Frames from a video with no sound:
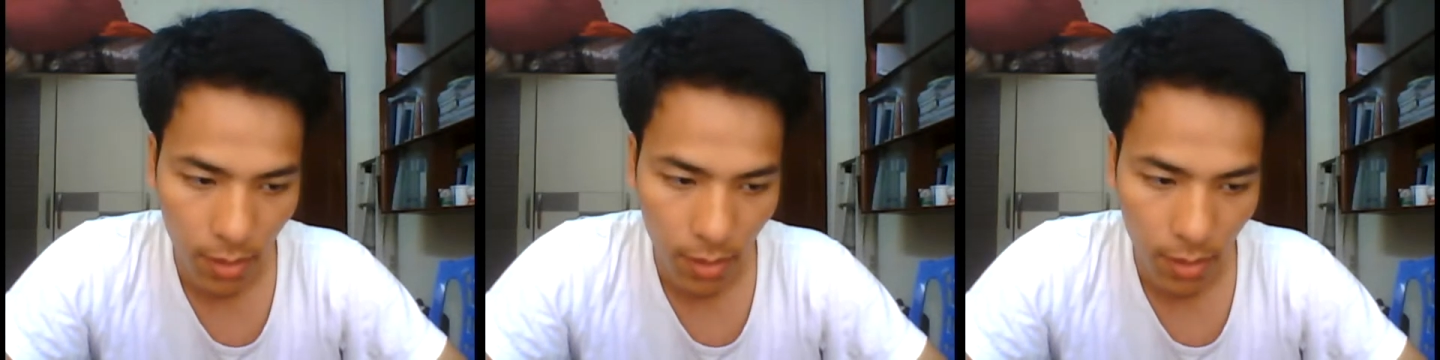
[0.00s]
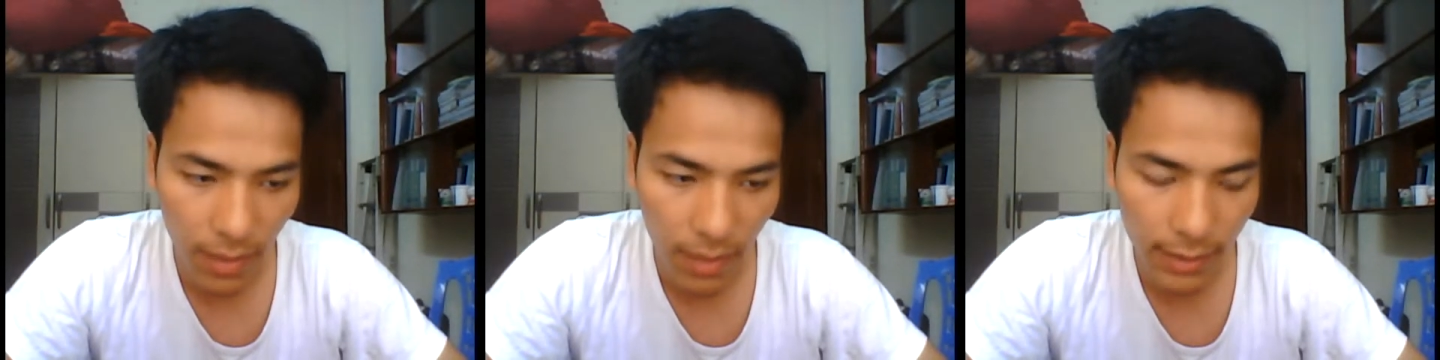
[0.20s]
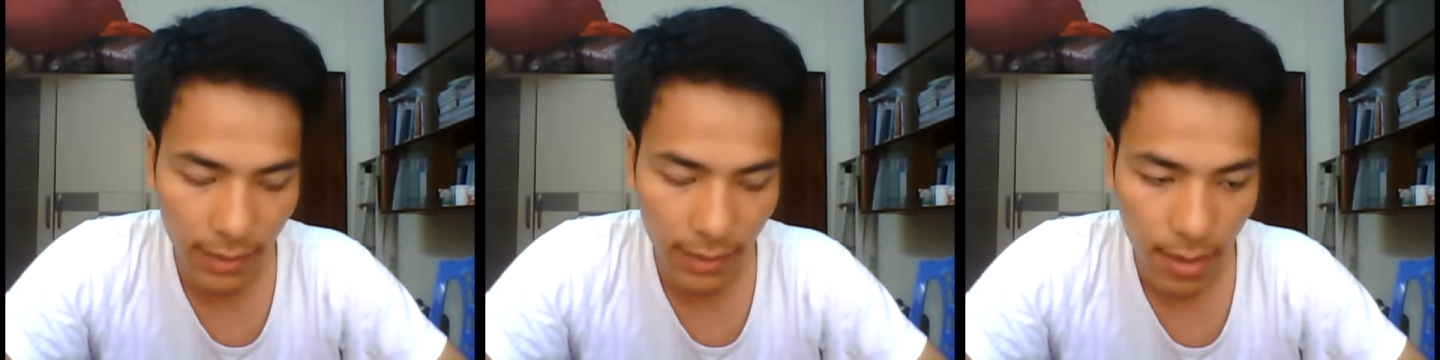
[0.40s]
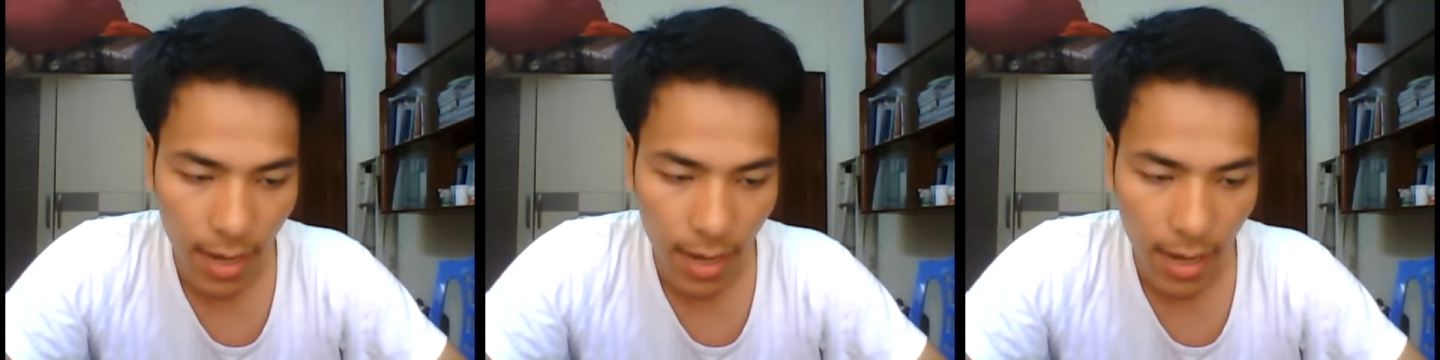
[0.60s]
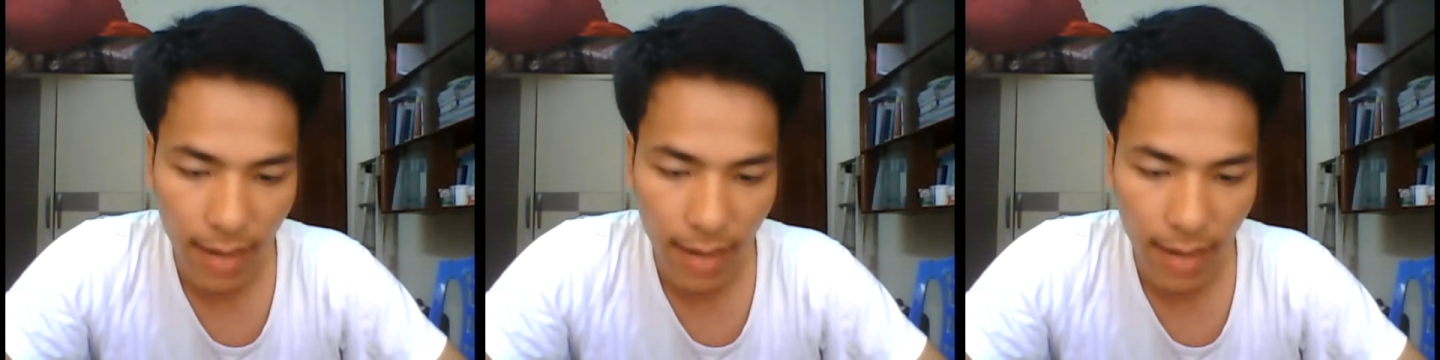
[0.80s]
but
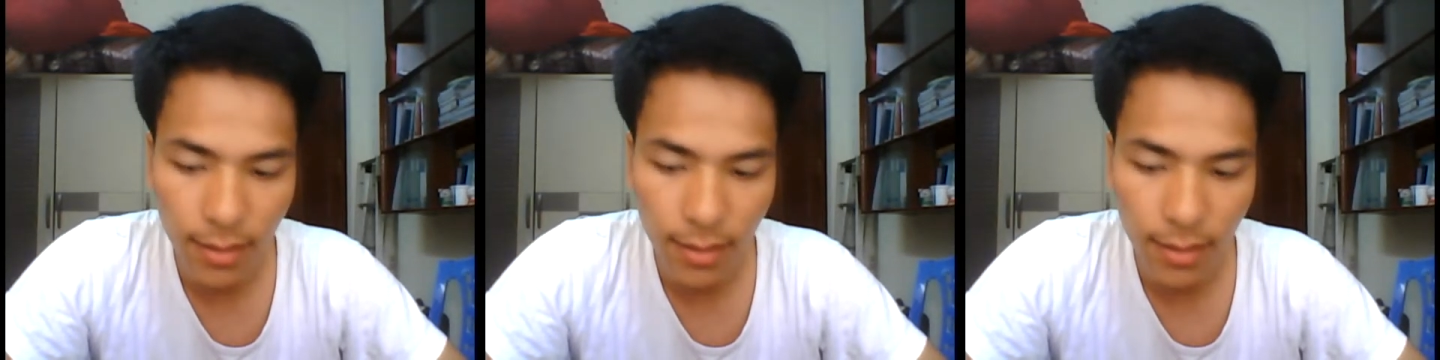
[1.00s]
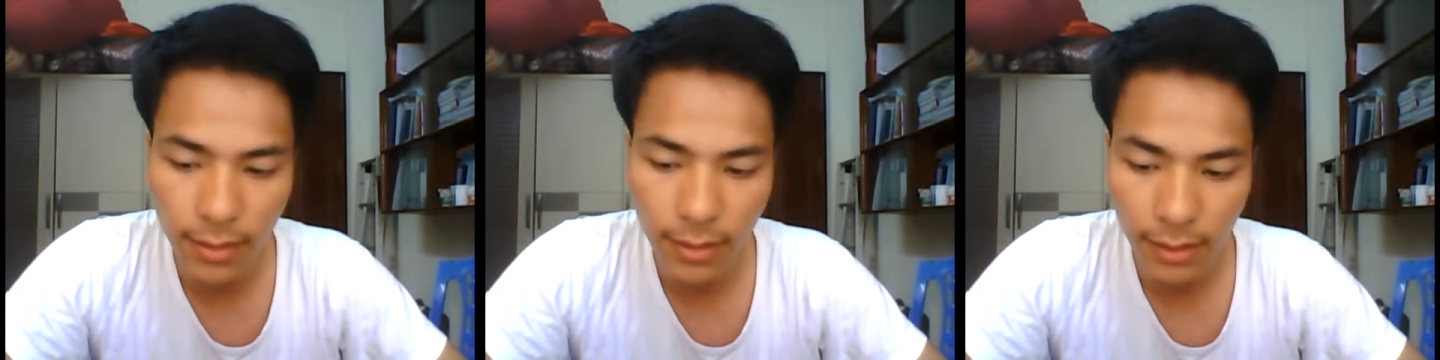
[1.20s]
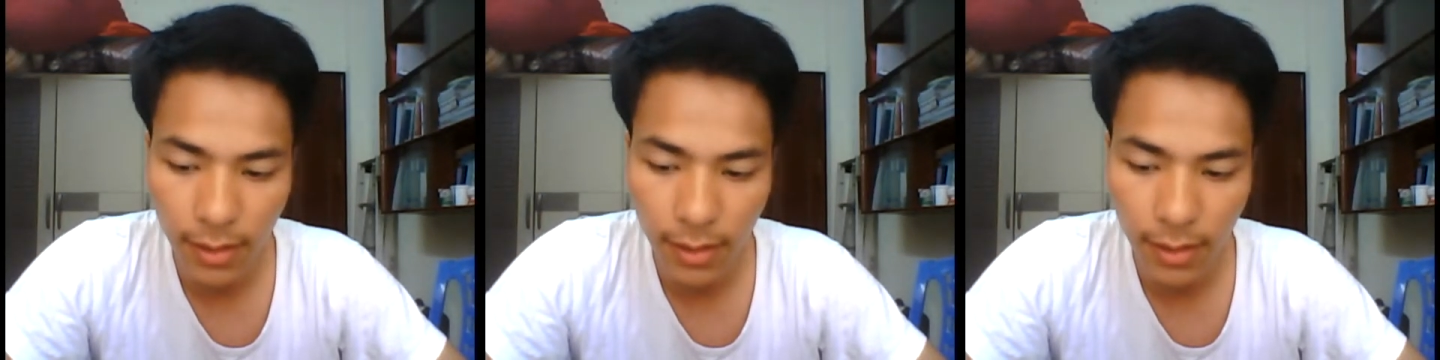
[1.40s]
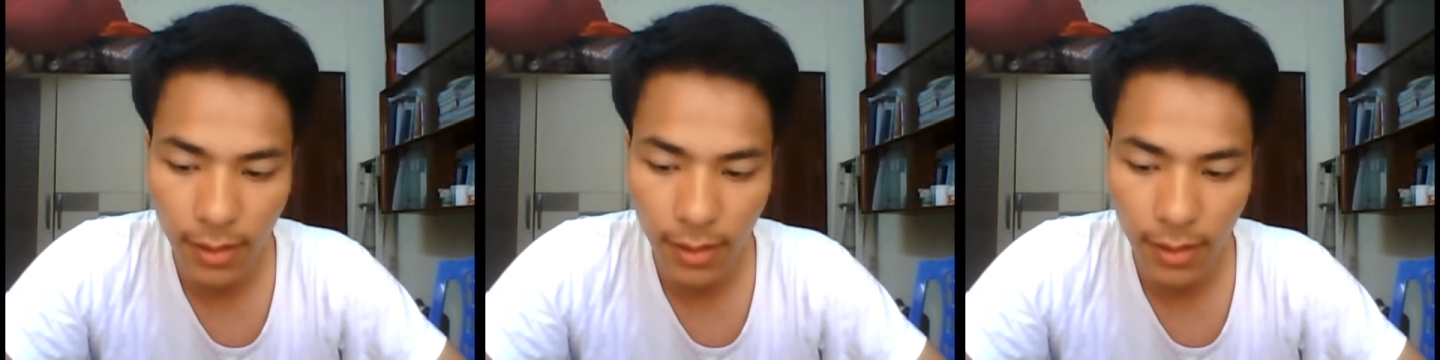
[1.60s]
I didn't